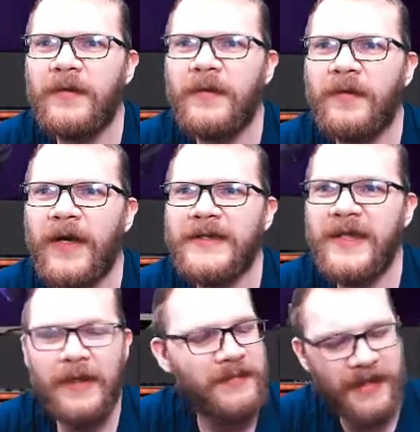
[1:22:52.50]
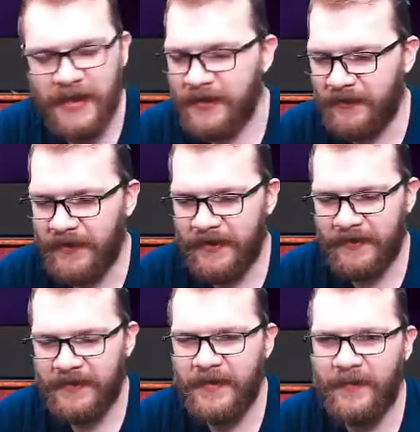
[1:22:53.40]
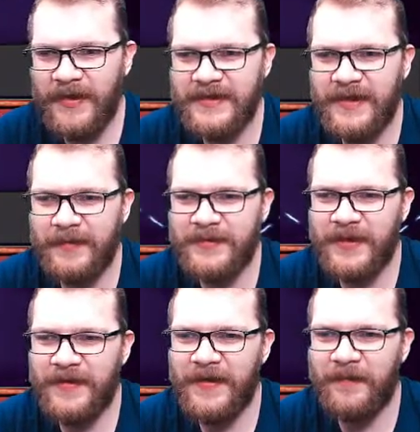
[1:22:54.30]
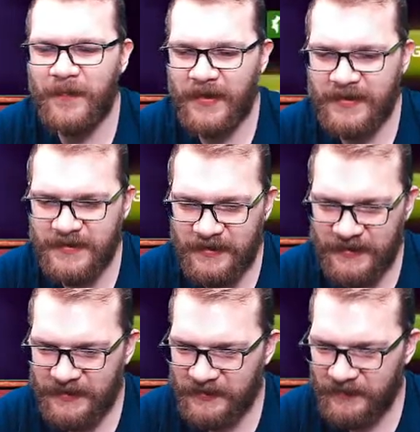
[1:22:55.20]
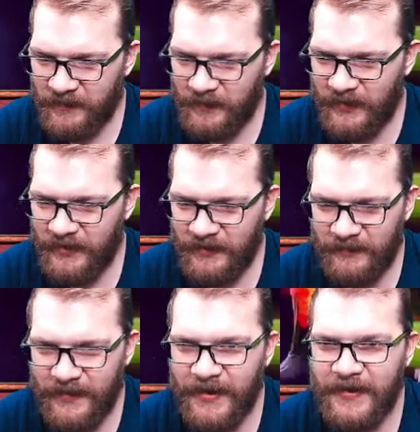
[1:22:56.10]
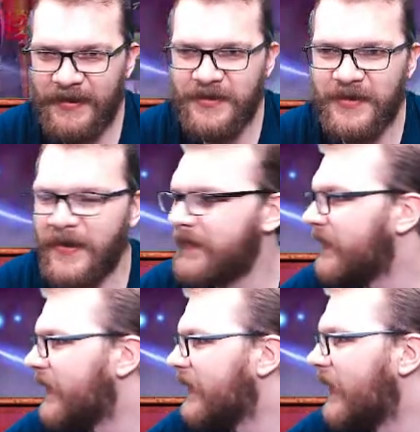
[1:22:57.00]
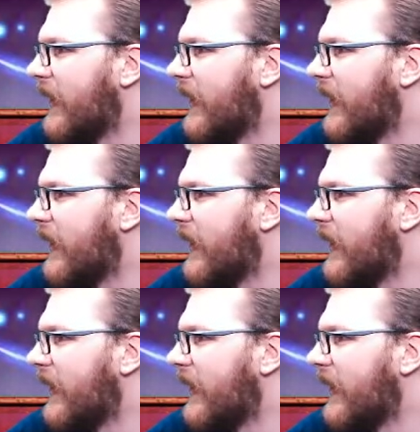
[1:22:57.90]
Great slaps. I know, right? The best slaps right there. Still need to burn off my energy and then